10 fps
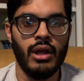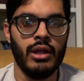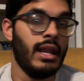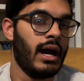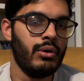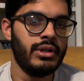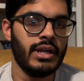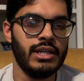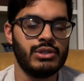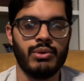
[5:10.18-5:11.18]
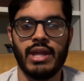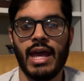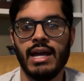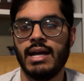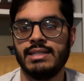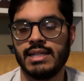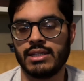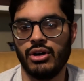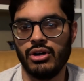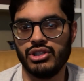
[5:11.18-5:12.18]
Nowadays, with AI
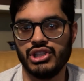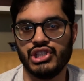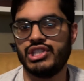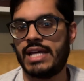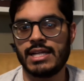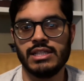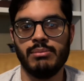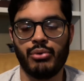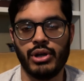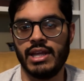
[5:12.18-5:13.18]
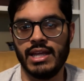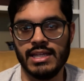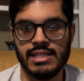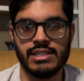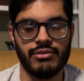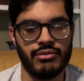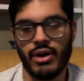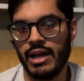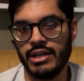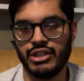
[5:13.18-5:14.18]
technologies, it's actually pretty easy to
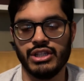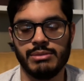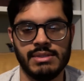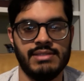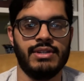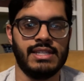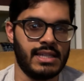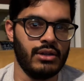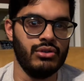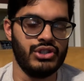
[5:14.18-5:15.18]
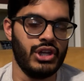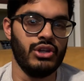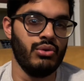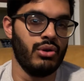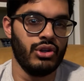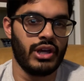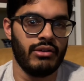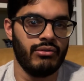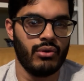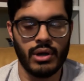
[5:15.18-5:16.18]
find the specific skills that you are looking
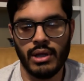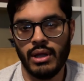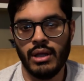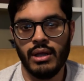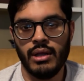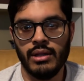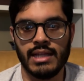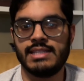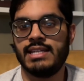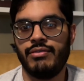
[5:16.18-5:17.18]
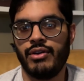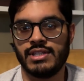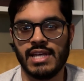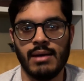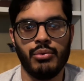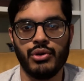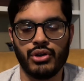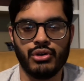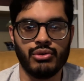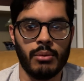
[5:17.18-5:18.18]
for. Let's say, for example,
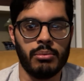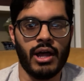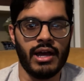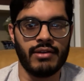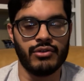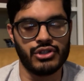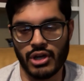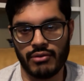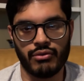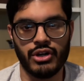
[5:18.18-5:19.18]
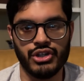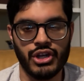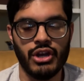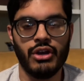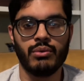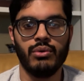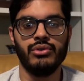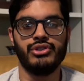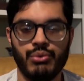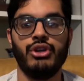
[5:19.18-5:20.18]
you're applying for software engineering
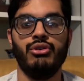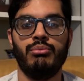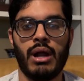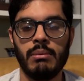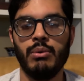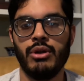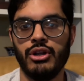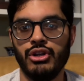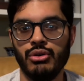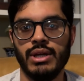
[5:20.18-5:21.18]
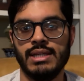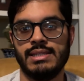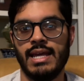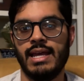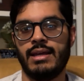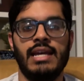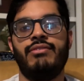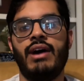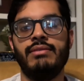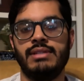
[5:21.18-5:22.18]
roles. What you'll probably want to do is take
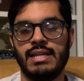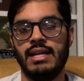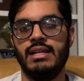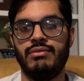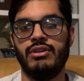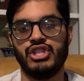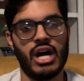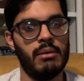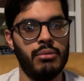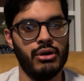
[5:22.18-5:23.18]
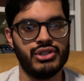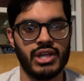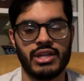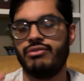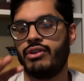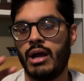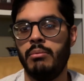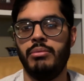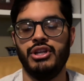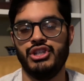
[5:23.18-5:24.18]
5 to 10 different job postings for
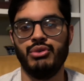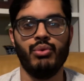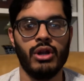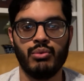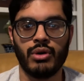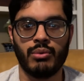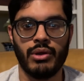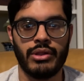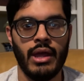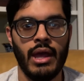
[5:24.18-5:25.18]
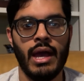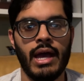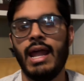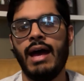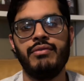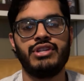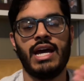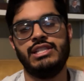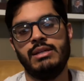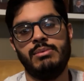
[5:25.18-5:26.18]
companies you want to work with and have
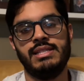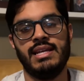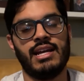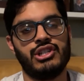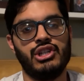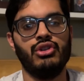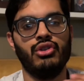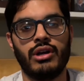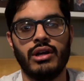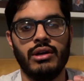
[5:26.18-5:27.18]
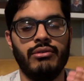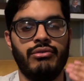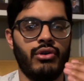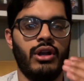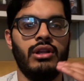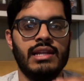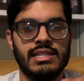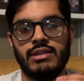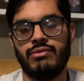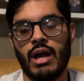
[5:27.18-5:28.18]
ChatGPT actually look for a list
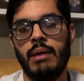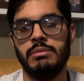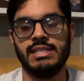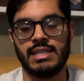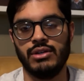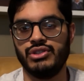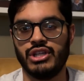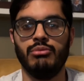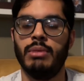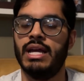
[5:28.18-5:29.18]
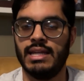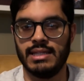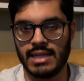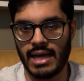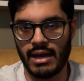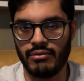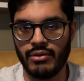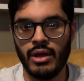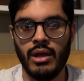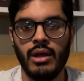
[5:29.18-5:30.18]
of common skills that you might need to have.
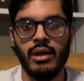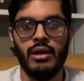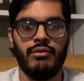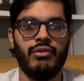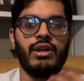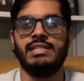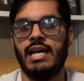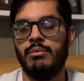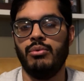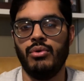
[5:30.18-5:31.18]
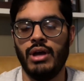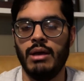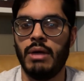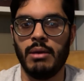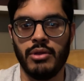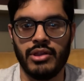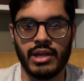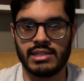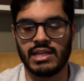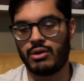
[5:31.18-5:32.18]
For example, it might be
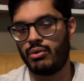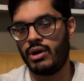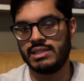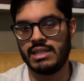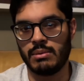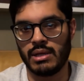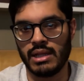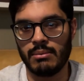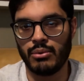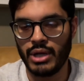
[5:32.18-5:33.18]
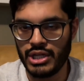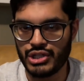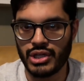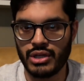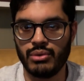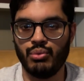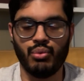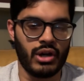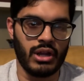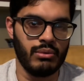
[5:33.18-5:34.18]
things like cross-team collaboration,
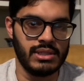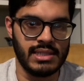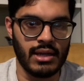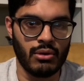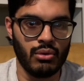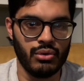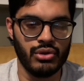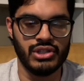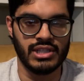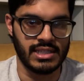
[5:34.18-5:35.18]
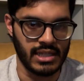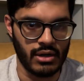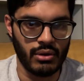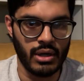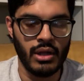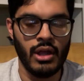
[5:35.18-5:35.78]
working with stakeholders, etc.